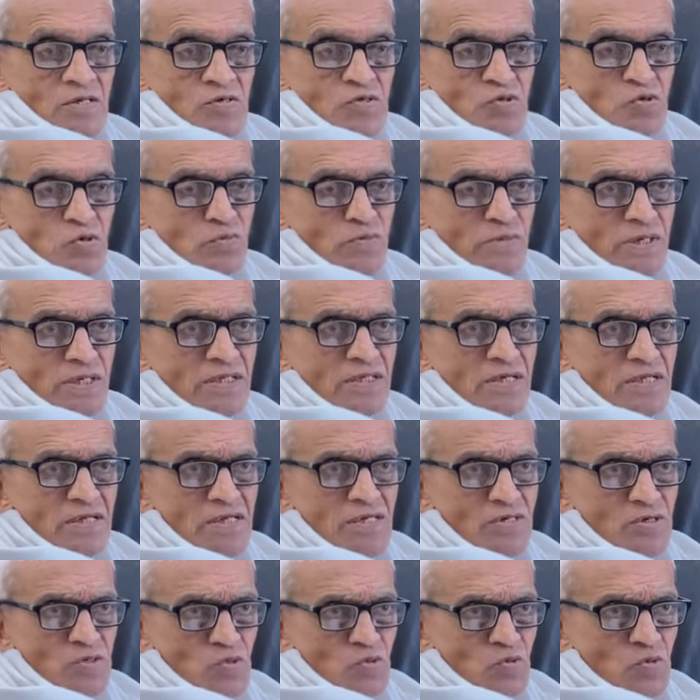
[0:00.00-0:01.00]
So Mother
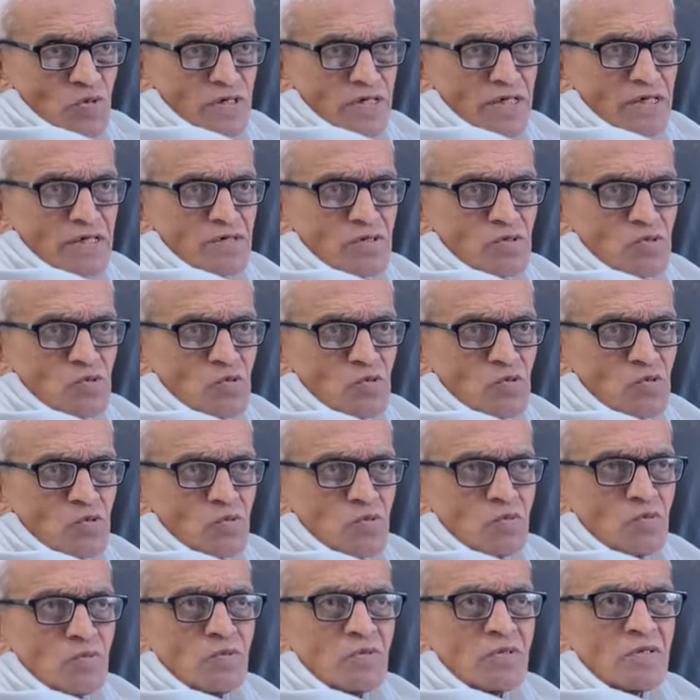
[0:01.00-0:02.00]
is going
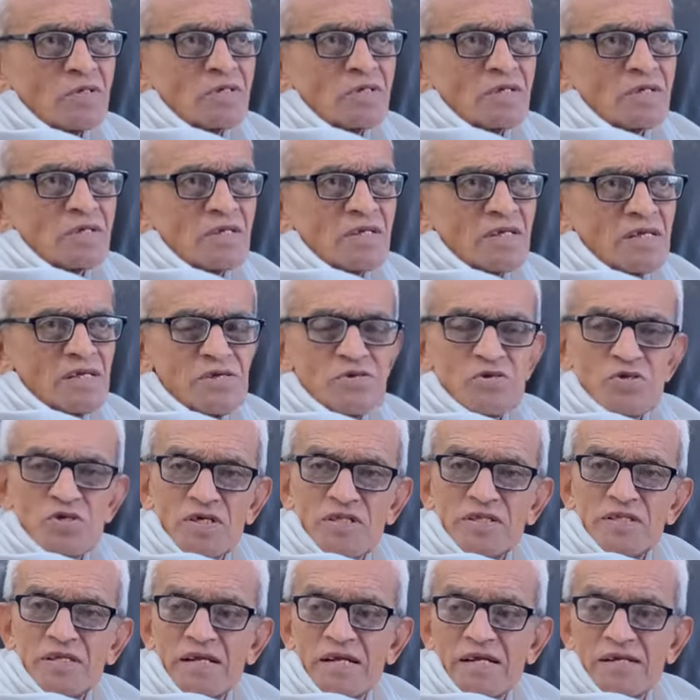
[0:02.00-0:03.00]
to
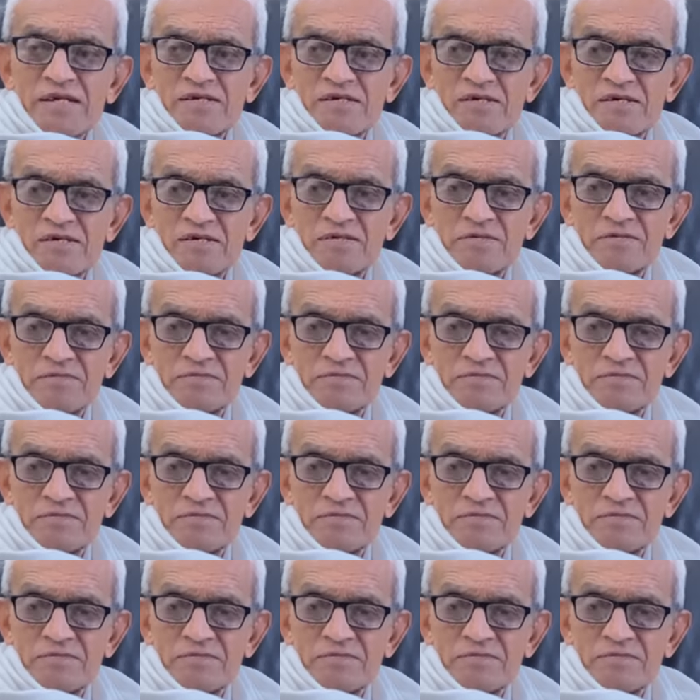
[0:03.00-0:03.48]
regenerate